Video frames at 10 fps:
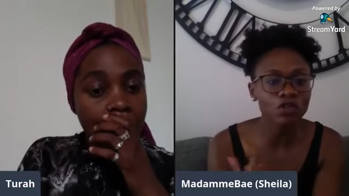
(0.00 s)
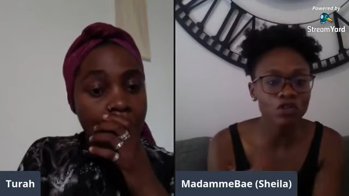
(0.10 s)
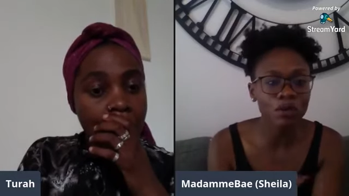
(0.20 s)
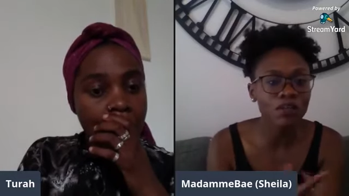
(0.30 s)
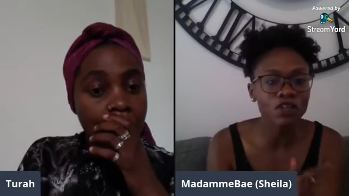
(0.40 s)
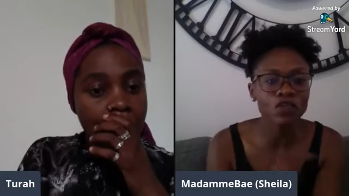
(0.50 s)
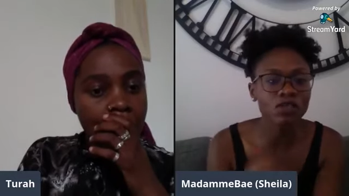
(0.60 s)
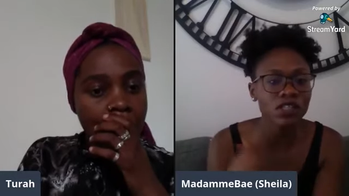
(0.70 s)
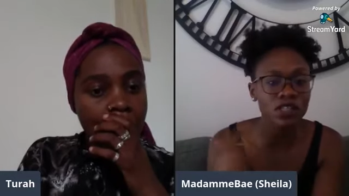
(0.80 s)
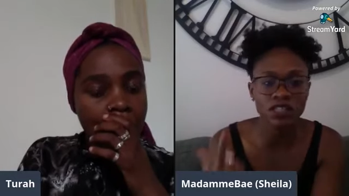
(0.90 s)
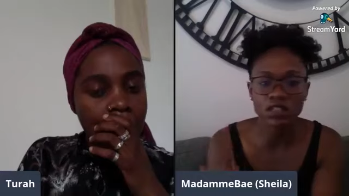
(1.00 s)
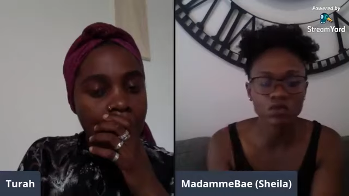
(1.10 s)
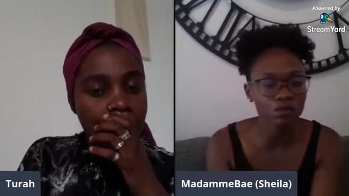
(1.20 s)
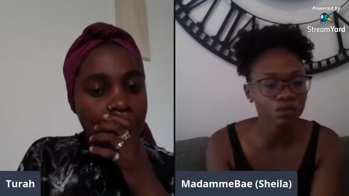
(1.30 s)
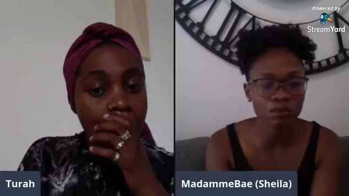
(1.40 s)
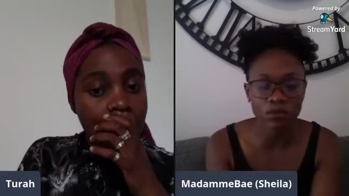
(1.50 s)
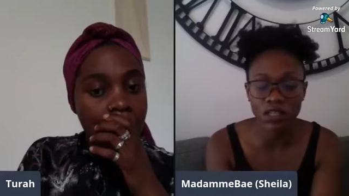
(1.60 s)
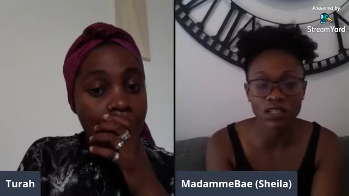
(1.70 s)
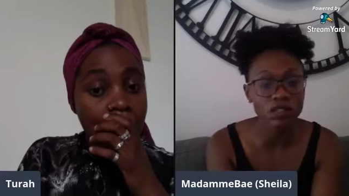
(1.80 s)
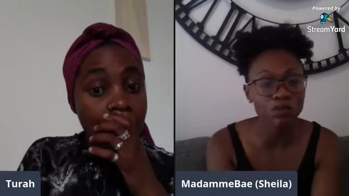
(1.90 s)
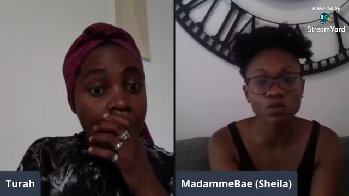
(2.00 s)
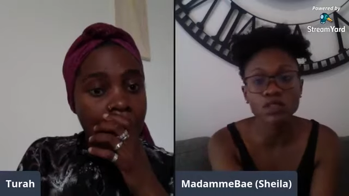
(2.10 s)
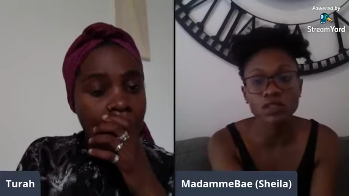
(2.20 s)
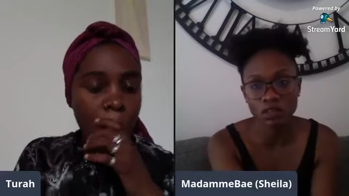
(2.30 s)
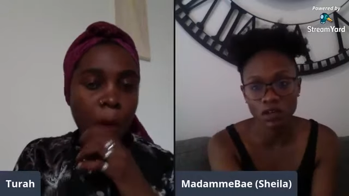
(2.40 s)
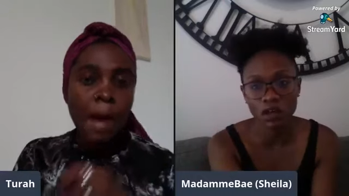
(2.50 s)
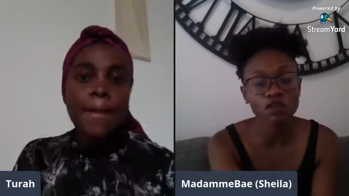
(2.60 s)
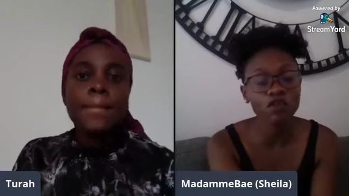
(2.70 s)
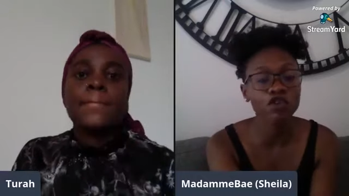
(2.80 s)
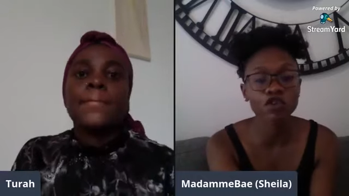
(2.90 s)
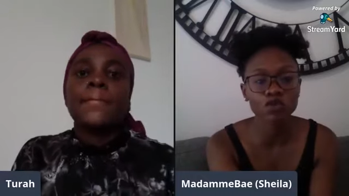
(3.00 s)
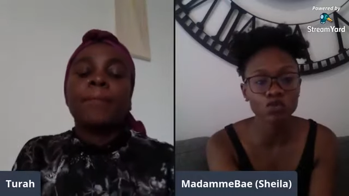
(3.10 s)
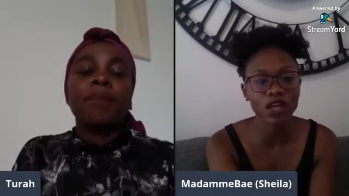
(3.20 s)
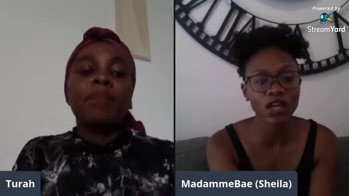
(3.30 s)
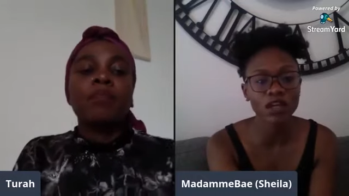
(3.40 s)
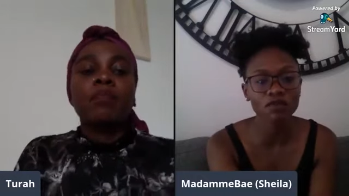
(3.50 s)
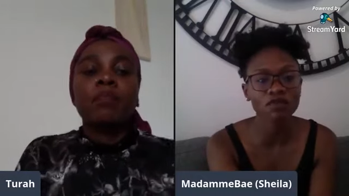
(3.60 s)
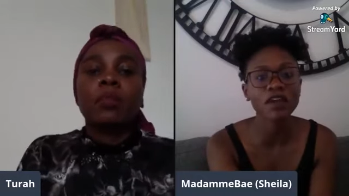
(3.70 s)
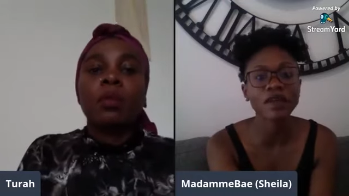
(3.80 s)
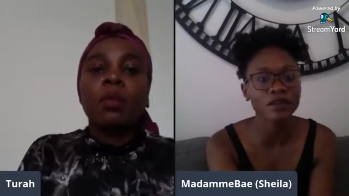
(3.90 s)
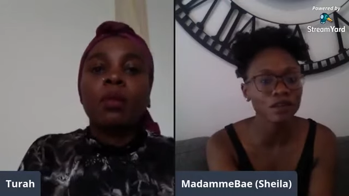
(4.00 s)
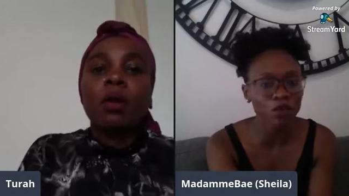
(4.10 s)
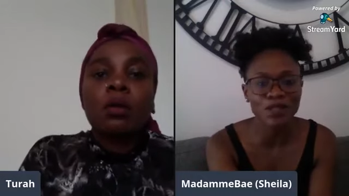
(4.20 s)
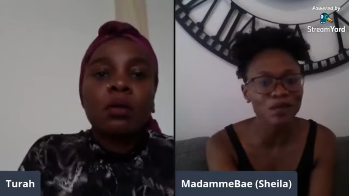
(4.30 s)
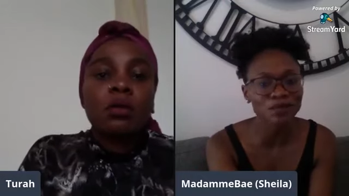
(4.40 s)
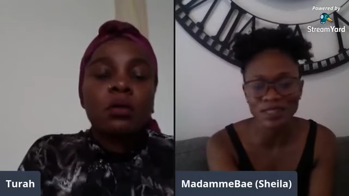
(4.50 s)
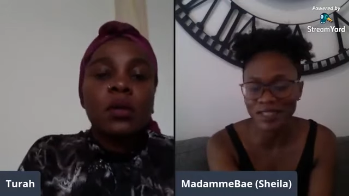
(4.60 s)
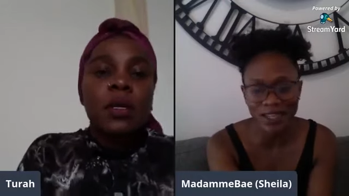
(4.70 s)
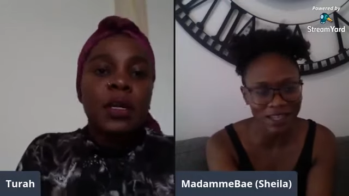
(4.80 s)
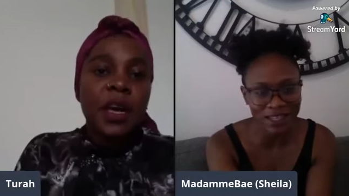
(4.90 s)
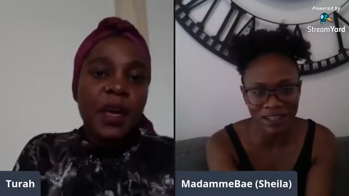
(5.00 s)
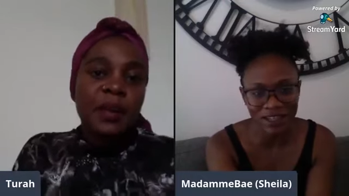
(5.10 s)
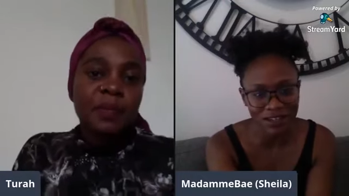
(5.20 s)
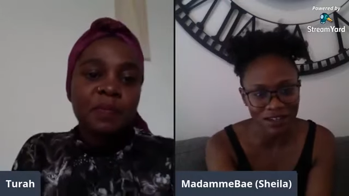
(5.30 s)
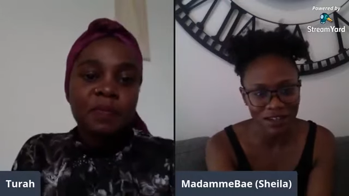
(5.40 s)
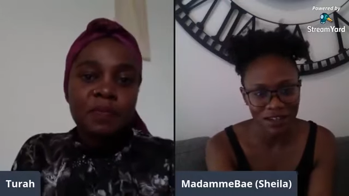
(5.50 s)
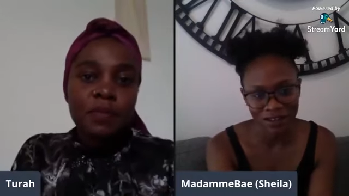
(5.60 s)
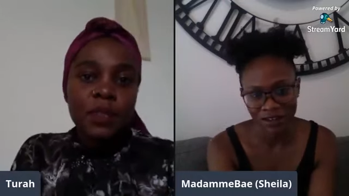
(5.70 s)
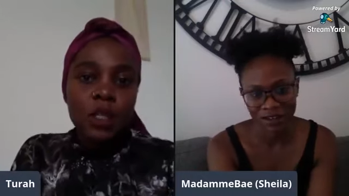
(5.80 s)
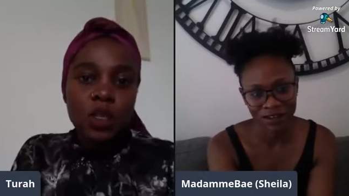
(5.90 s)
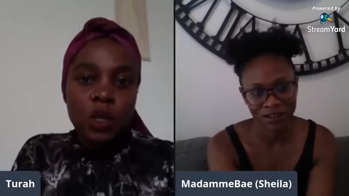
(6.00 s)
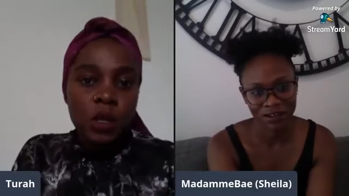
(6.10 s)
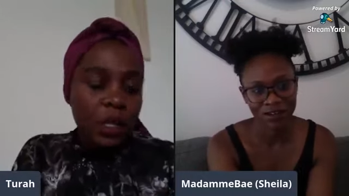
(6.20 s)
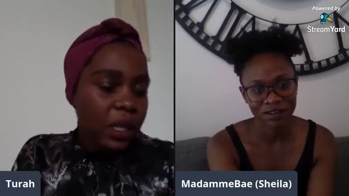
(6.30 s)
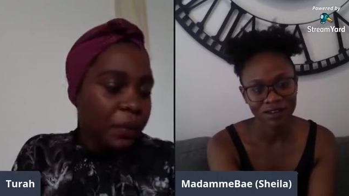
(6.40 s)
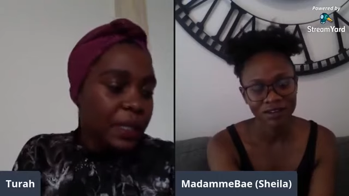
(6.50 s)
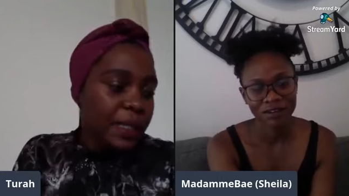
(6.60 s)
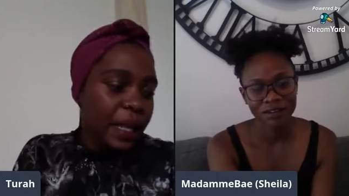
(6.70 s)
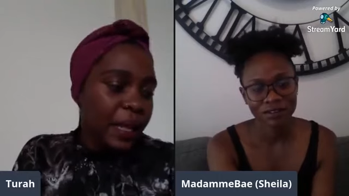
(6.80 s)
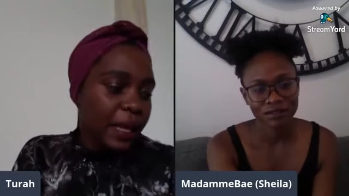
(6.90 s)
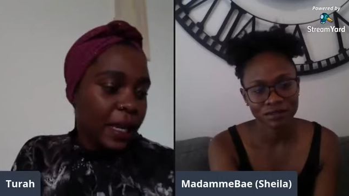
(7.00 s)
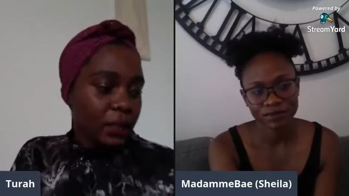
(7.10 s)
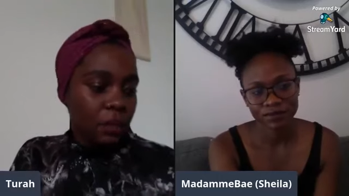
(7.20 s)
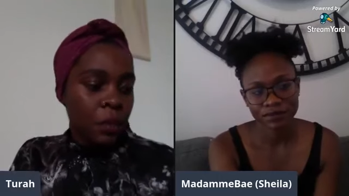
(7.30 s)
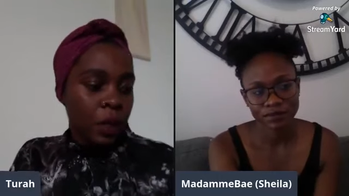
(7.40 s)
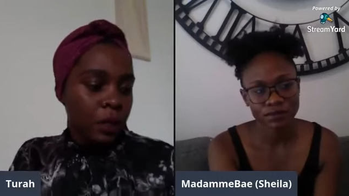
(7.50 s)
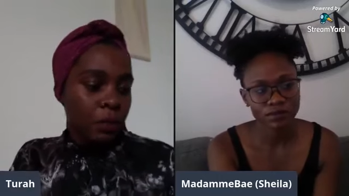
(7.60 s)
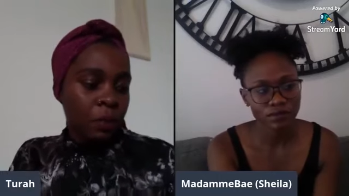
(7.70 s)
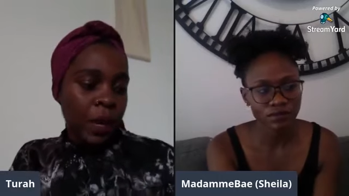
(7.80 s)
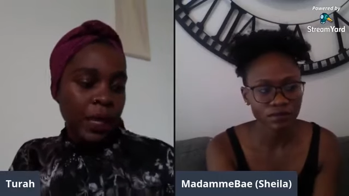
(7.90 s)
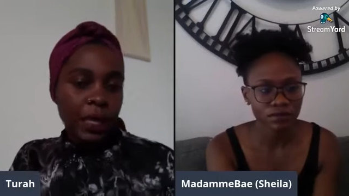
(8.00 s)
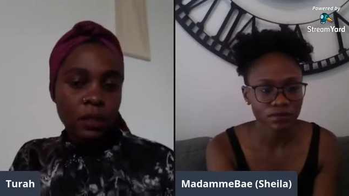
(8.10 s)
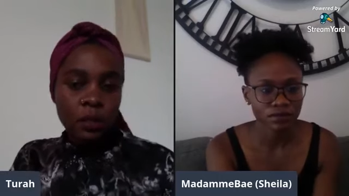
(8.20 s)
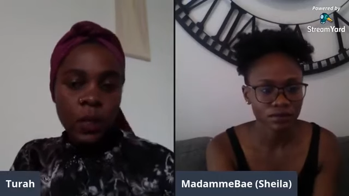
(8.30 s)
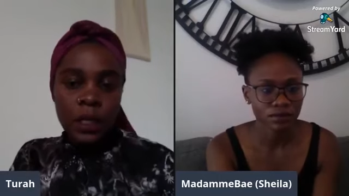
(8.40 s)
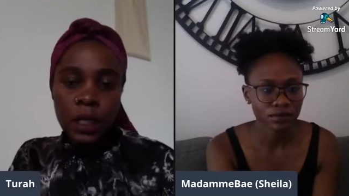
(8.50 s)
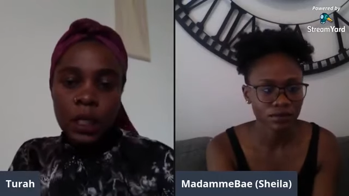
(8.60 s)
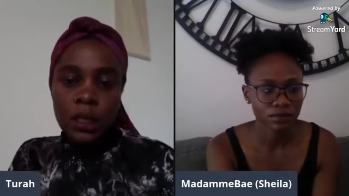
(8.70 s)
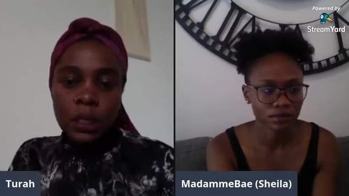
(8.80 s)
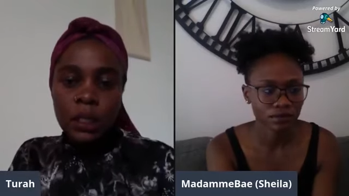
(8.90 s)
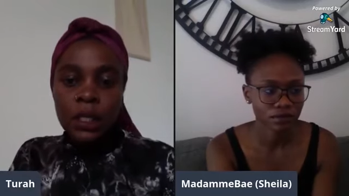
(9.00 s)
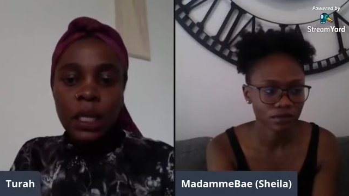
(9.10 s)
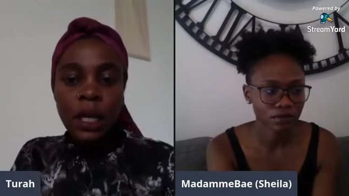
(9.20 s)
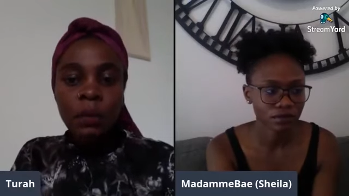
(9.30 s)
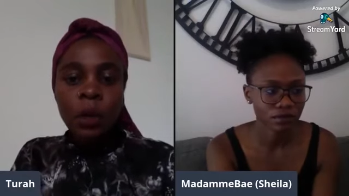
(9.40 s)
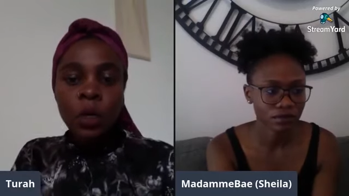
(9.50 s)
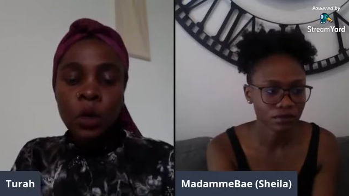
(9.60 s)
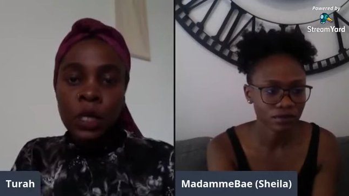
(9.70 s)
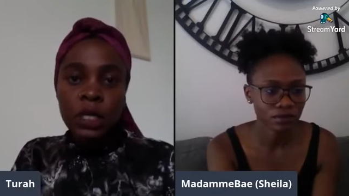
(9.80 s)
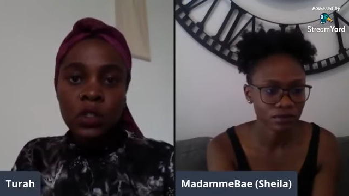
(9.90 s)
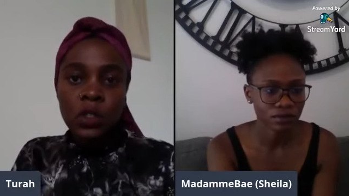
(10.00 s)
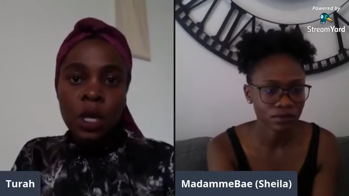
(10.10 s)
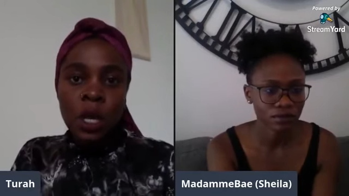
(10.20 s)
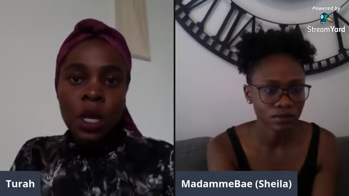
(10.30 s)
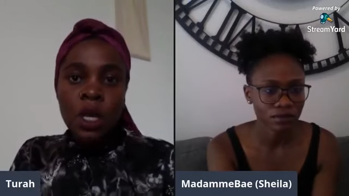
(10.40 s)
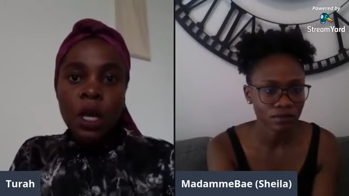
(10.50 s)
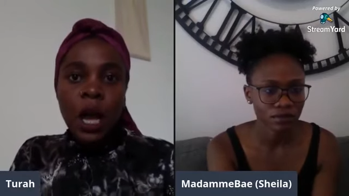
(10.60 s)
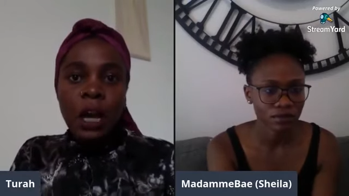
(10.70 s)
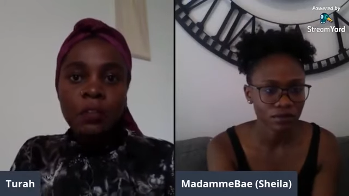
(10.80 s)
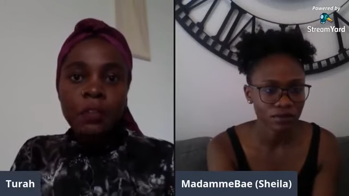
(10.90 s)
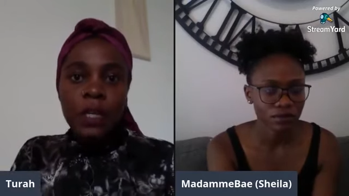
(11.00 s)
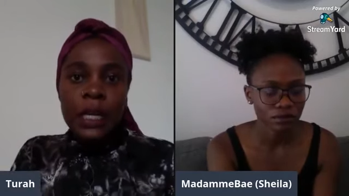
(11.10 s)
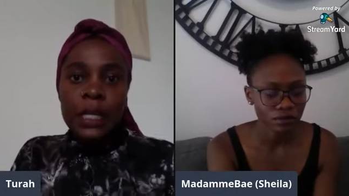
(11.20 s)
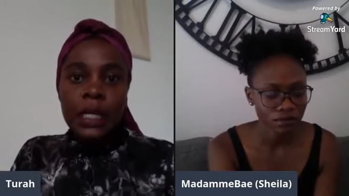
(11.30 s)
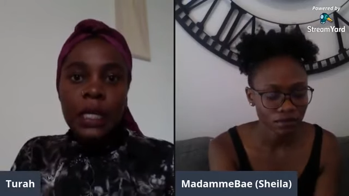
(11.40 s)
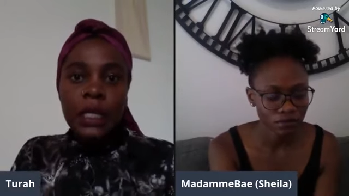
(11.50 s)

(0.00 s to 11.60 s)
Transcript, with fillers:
Speaker 1: trap that you're set to, that is put for you to like fail or some shit like that.
Speaker 2: So let me say the last one. My last one is seeking more knowledge. I feel like